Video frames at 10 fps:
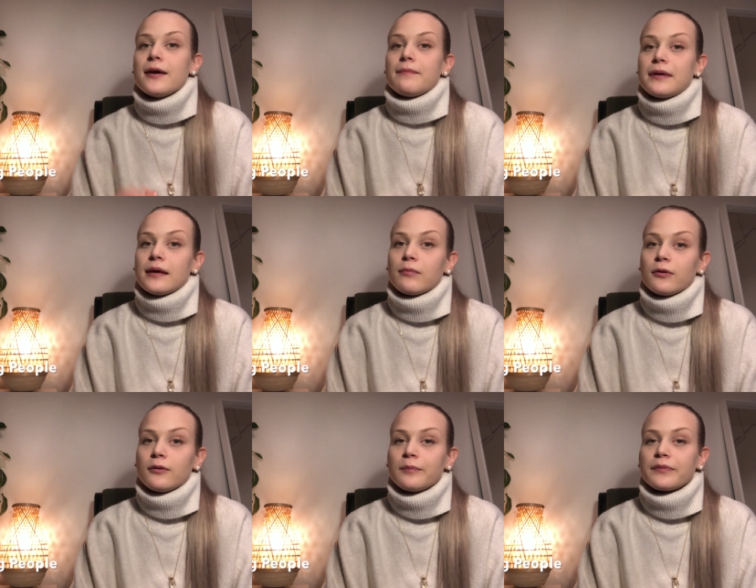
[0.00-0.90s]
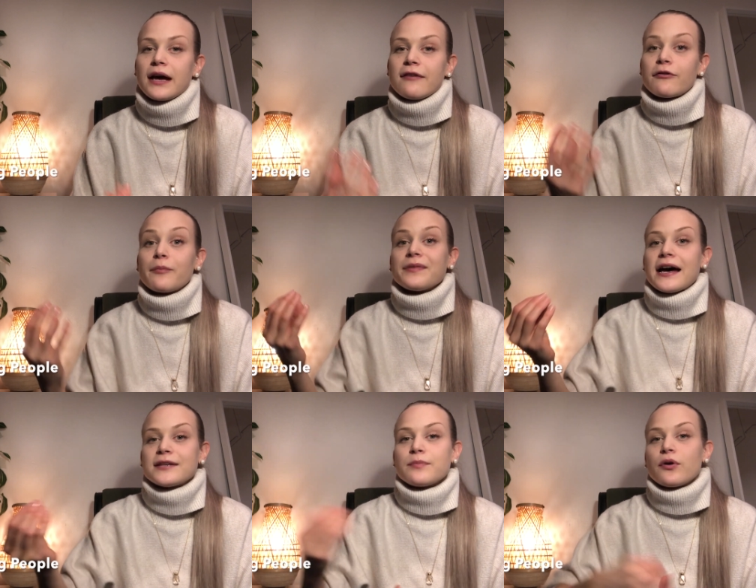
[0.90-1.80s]
people and from
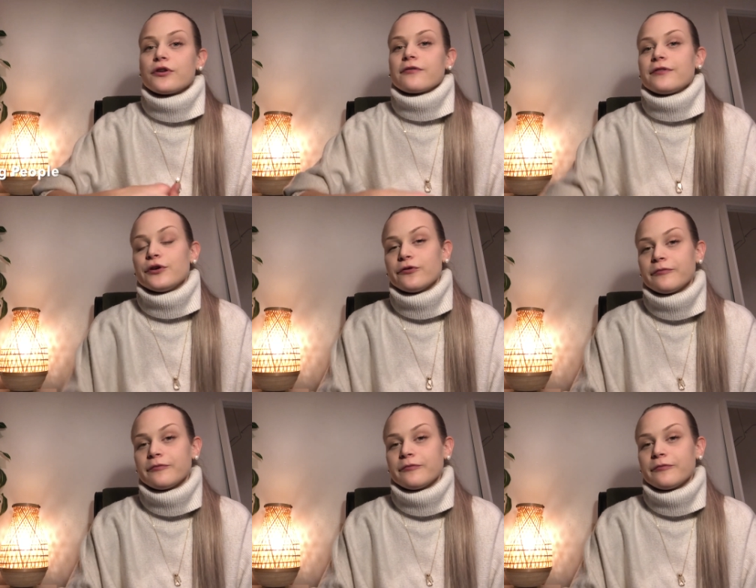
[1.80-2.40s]
that point of view.